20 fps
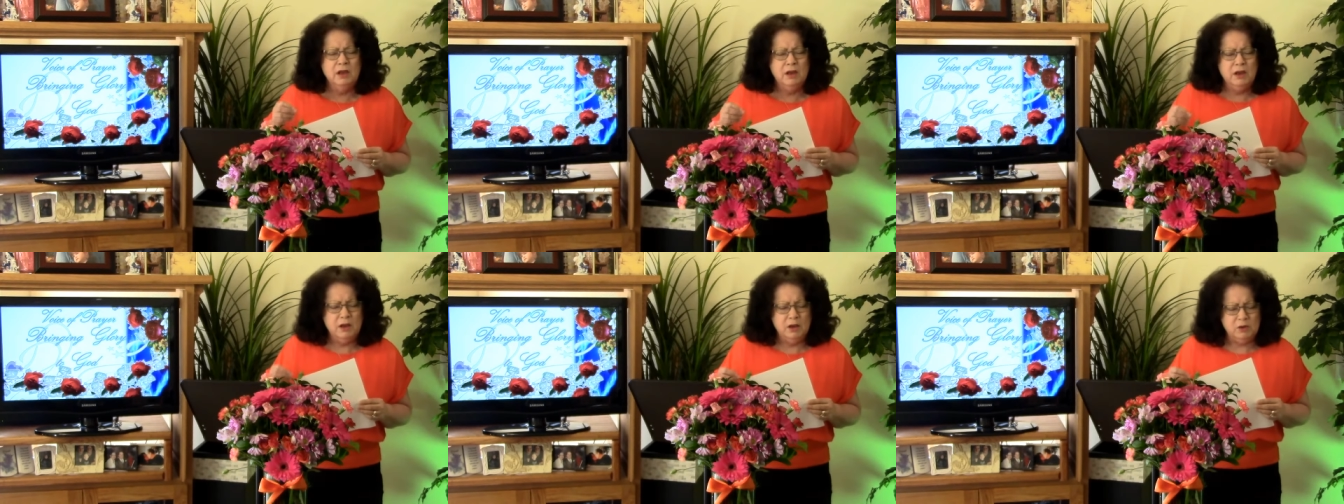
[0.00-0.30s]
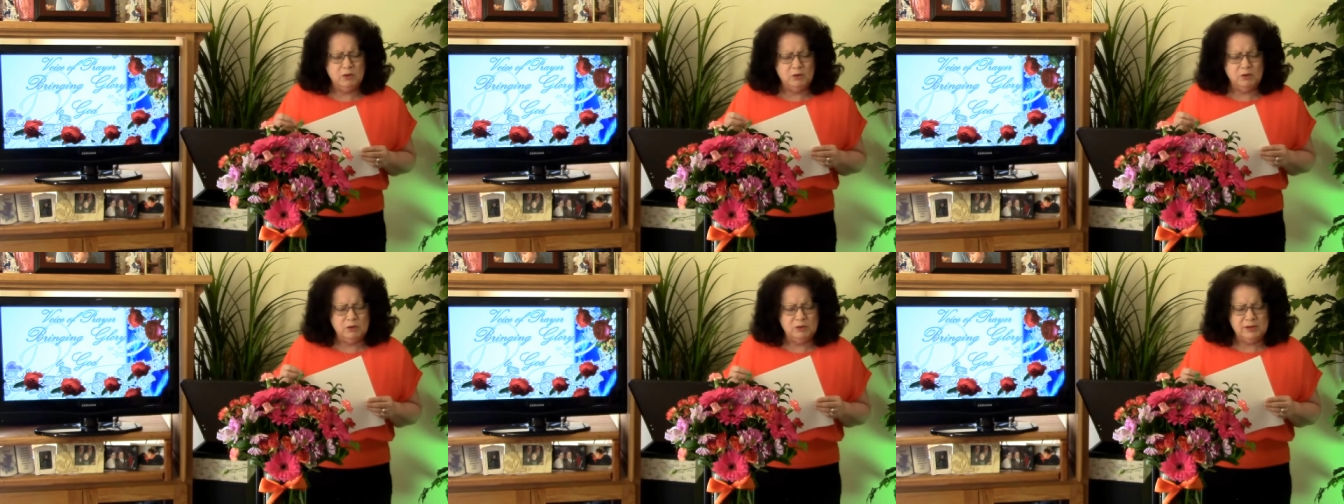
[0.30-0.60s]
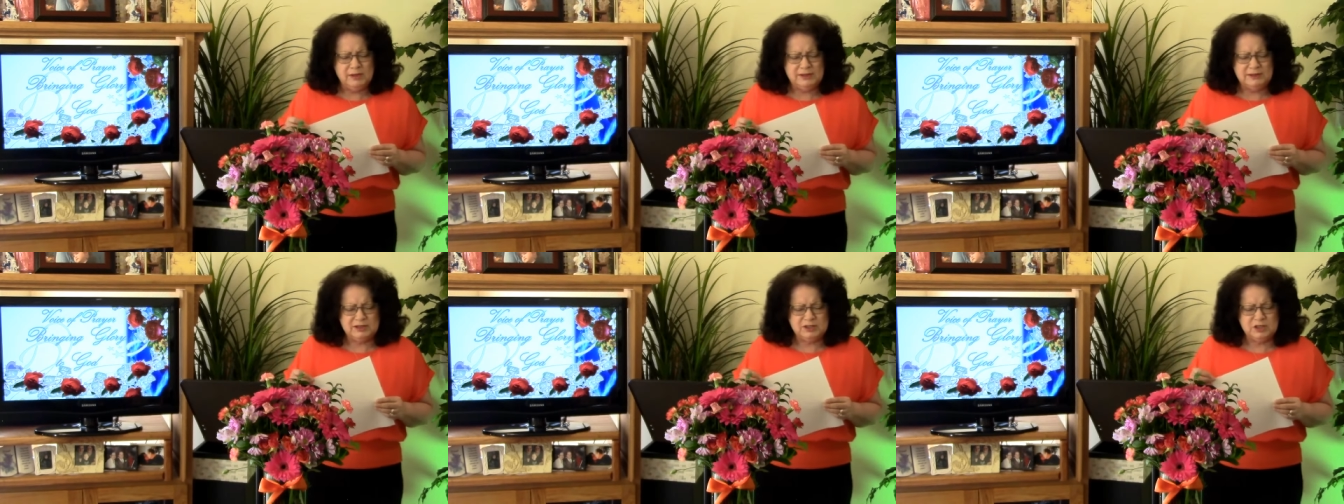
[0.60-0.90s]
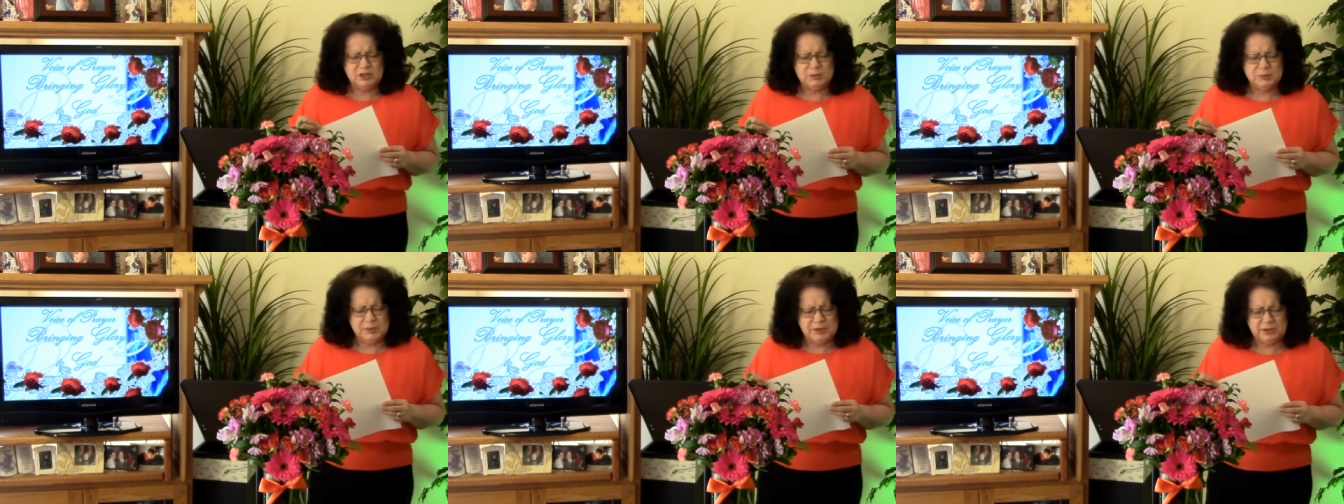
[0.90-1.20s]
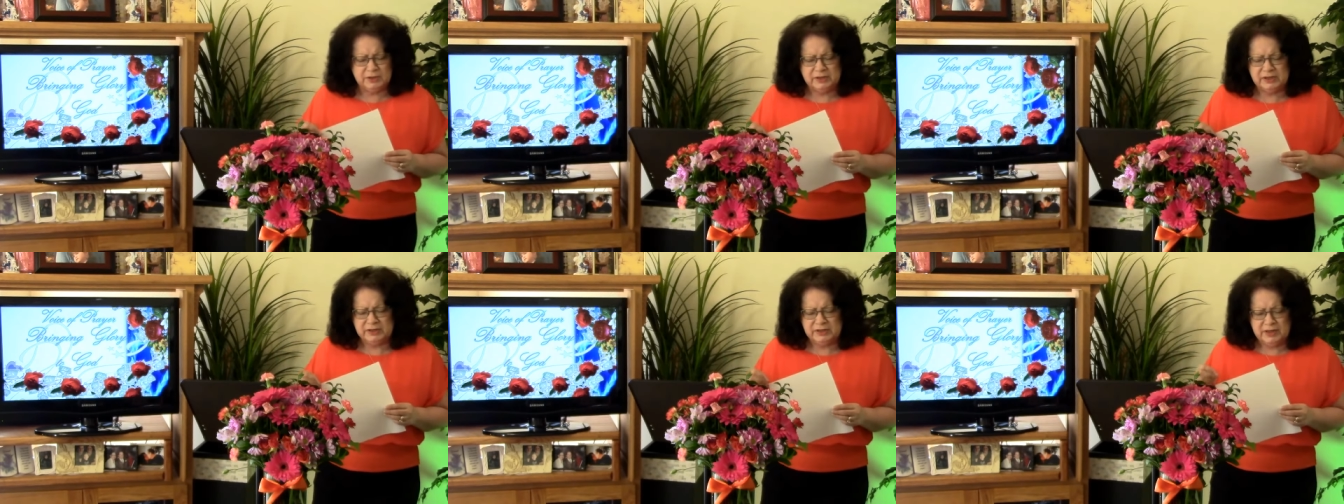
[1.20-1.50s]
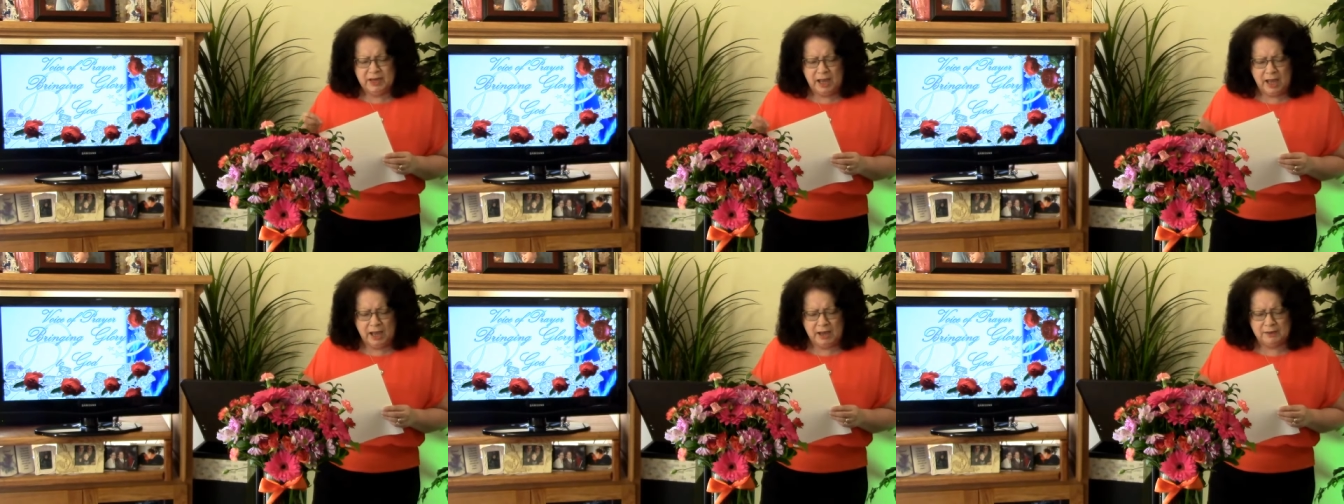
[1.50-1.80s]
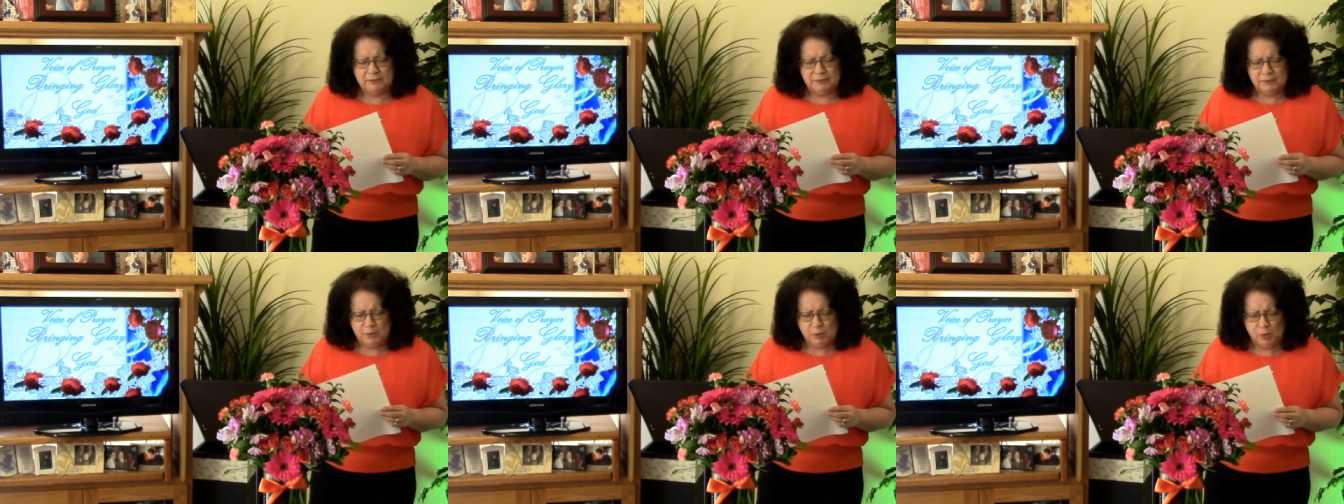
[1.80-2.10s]
Holy Spirit,
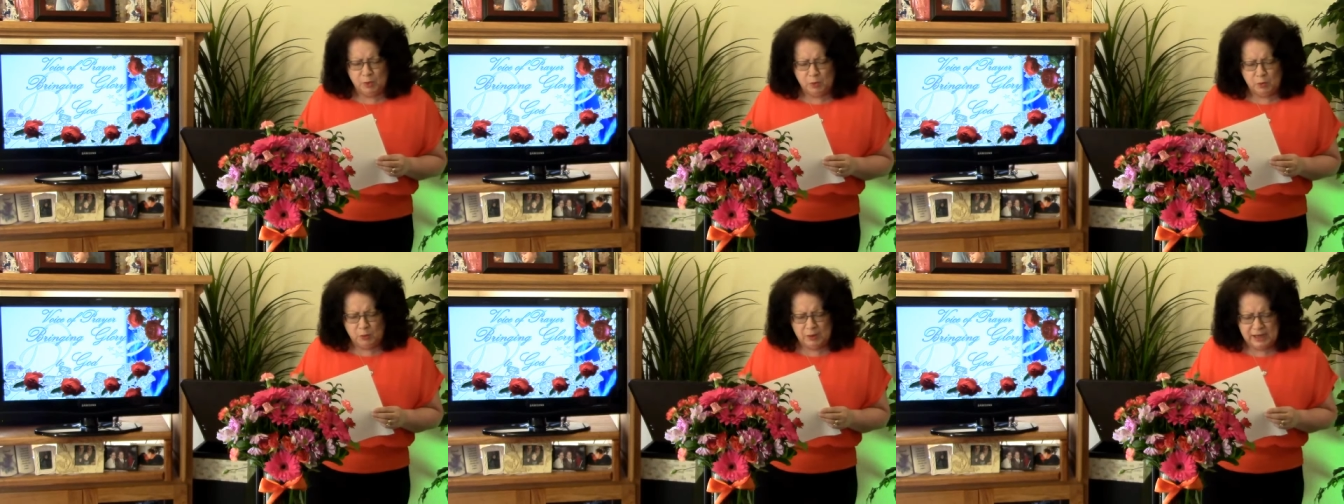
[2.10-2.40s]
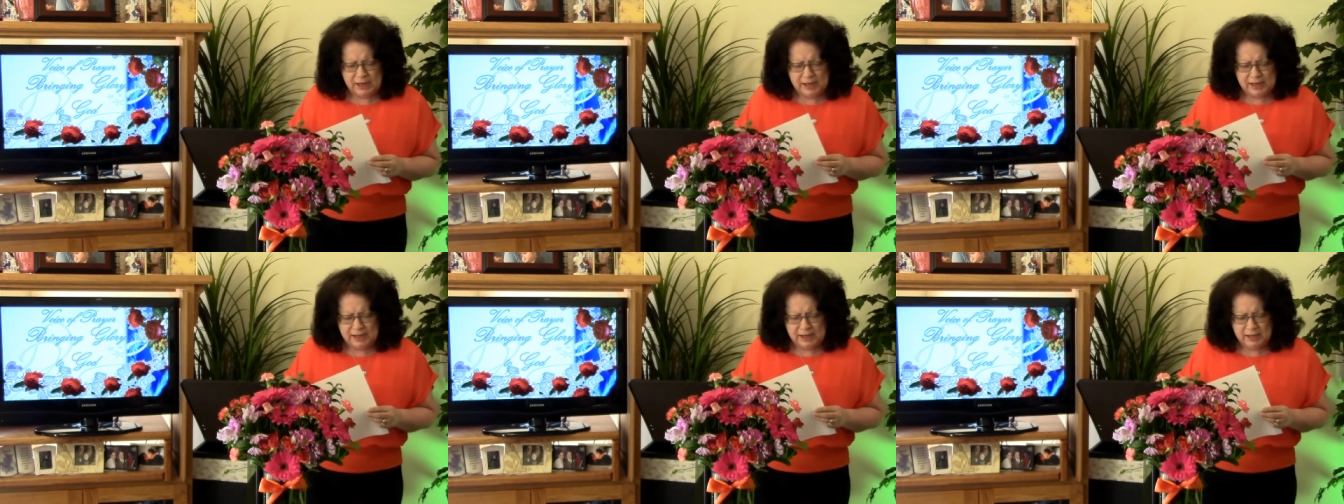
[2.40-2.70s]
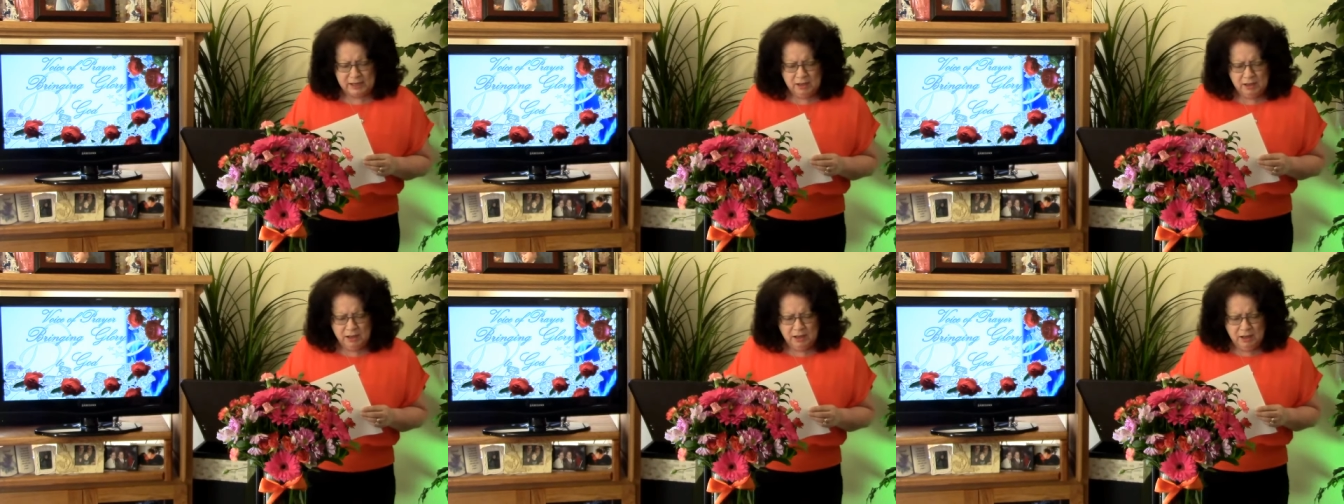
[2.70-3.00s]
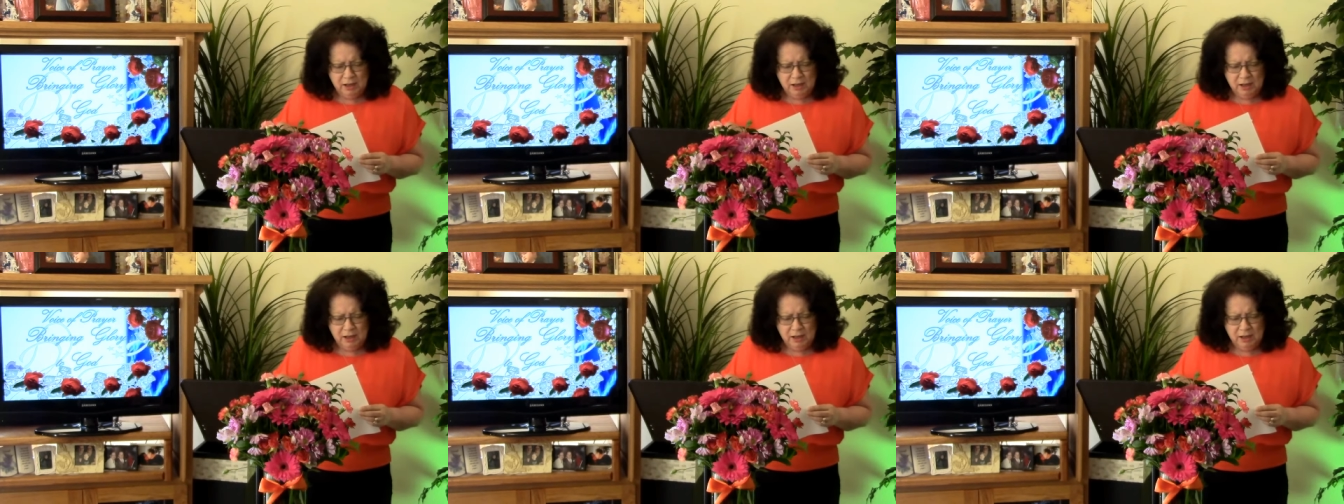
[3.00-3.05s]
have your way.